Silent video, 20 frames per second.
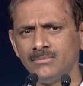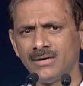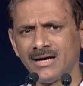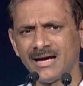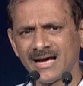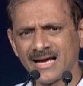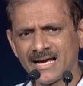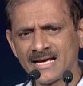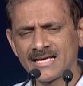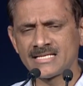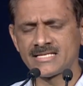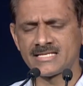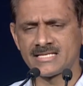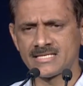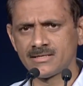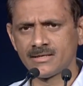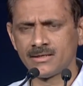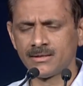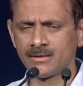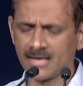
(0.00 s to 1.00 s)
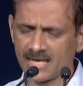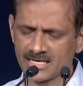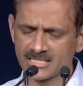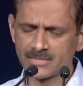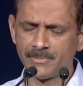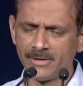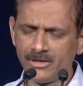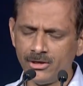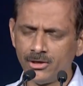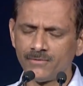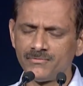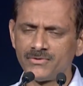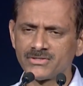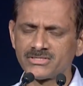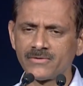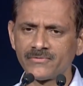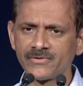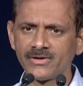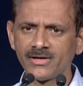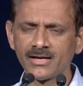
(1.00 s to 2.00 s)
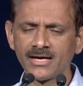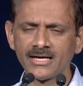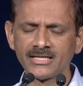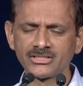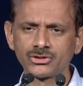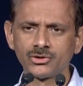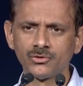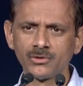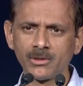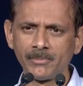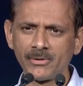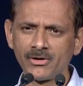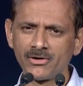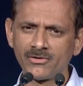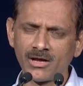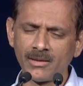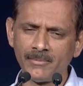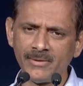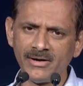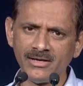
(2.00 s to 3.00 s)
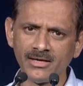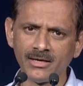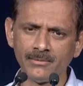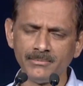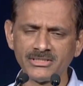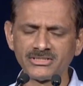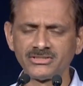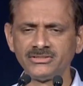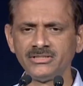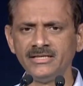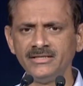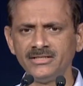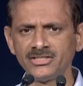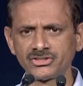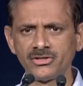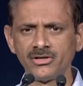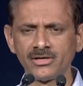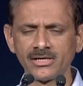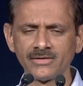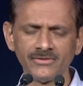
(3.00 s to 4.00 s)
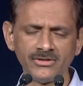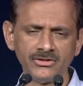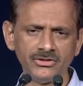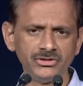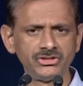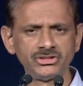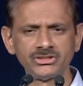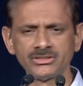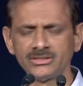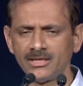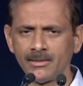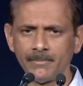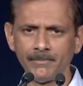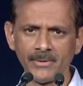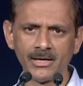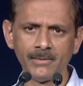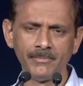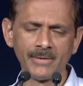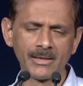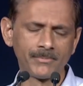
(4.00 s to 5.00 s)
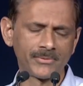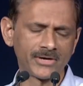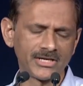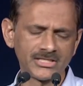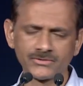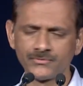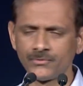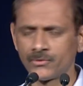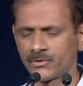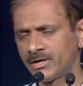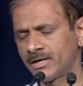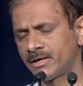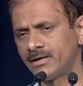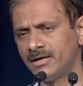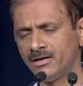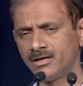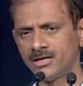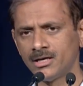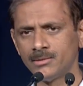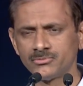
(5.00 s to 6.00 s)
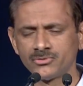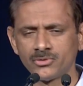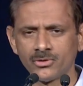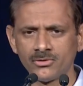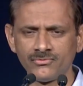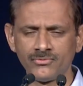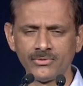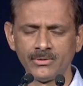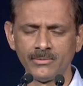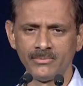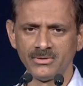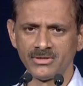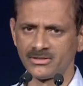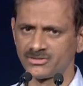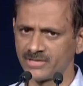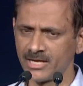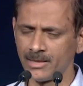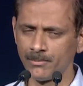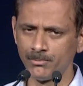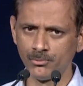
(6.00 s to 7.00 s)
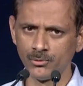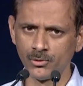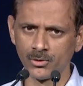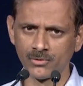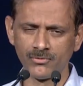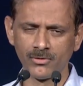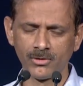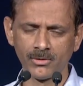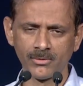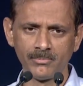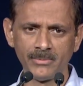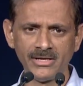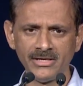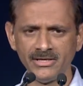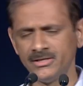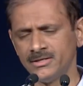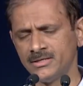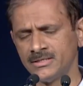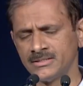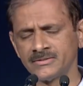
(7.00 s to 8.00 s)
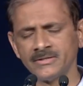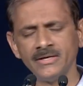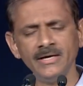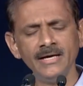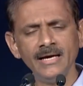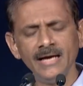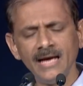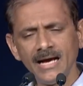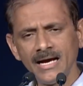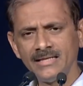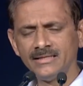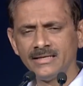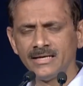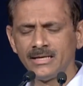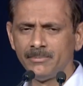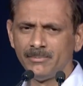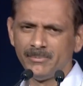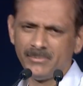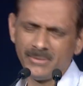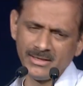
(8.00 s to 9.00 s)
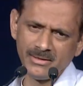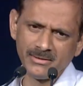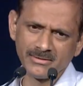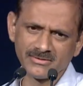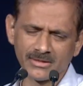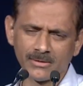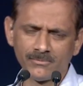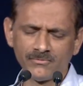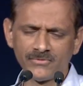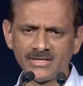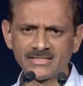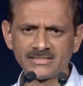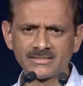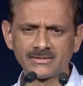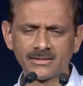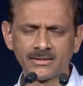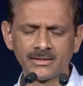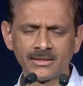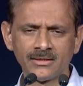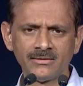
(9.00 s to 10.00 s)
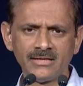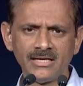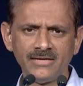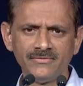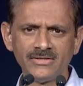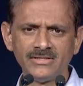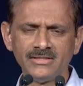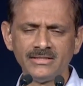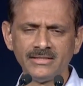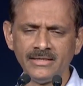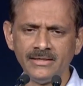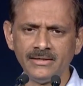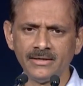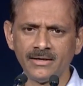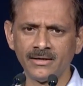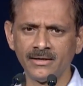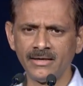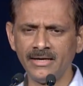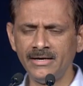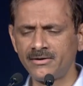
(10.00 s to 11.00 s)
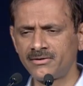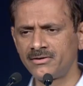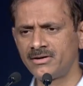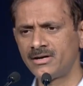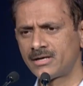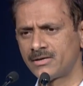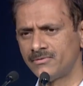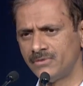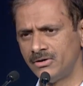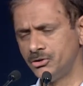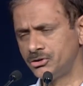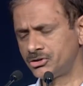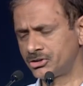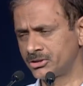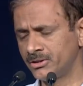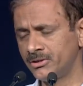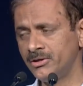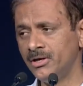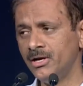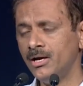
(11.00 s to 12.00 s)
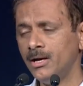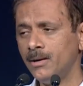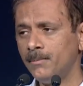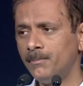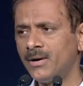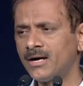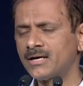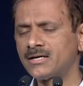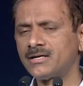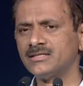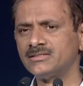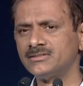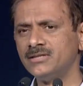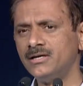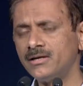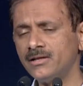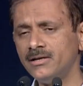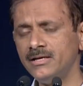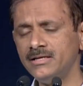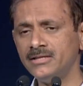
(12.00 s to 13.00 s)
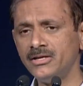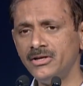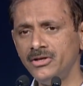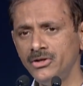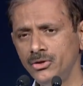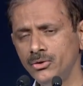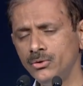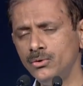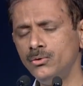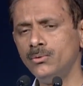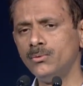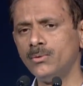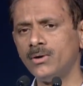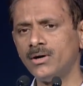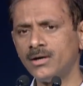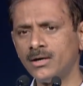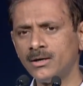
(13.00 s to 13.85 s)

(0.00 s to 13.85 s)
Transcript: as many of us have realized over a period of time, India missed the Industrial Revolution and paid a big price for it in terms of staying poor for many years. And then in some ways, even the Internet Revolution. But certainly the new,